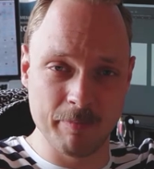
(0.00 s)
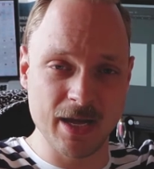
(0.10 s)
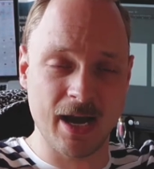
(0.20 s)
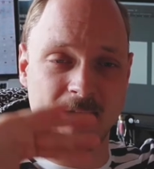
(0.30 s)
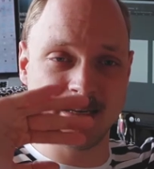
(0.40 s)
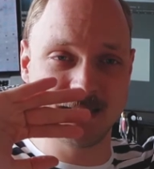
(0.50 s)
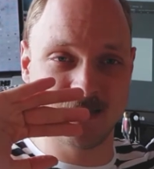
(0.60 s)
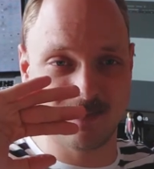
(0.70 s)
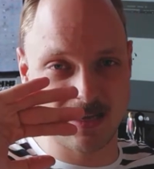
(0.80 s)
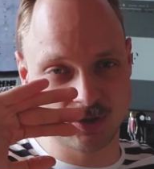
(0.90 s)
behind
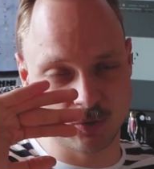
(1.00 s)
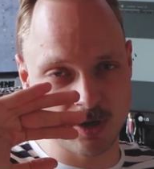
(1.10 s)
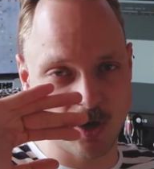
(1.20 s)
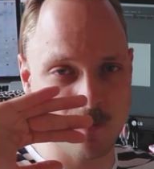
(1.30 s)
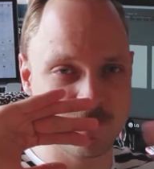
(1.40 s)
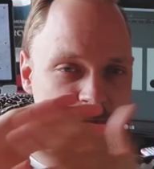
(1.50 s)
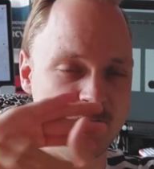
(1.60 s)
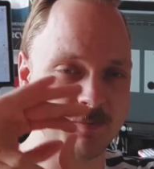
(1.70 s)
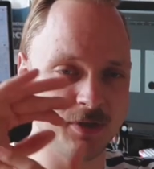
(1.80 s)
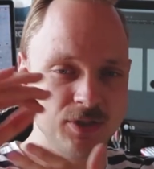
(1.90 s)
it, text running over
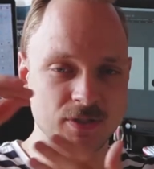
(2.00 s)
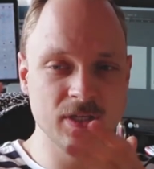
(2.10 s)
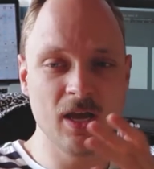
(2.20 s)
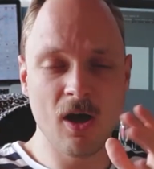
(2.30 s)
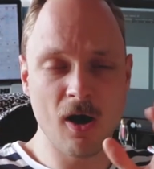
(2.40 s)
the images,